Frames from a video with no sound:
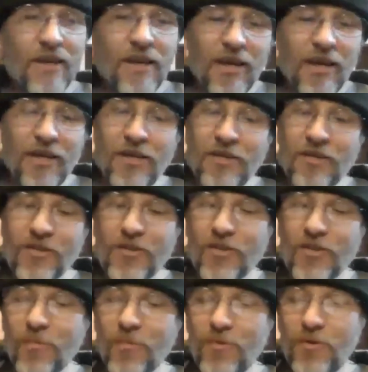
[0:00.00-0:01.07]
And he's a
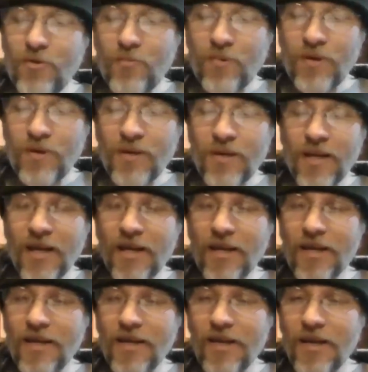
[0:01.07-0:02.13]
subhuman, and